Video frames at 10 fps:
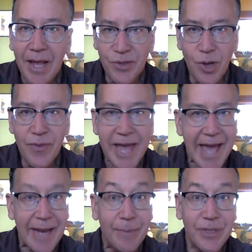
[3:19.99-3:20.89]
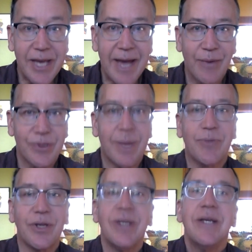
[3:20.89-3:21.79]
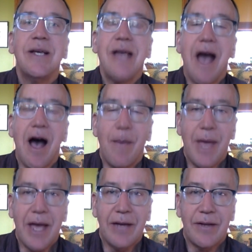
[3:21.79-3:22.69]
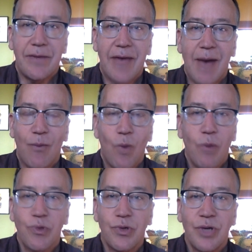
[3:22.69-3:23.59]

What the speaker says: It's called the NMDA receptor, and that won't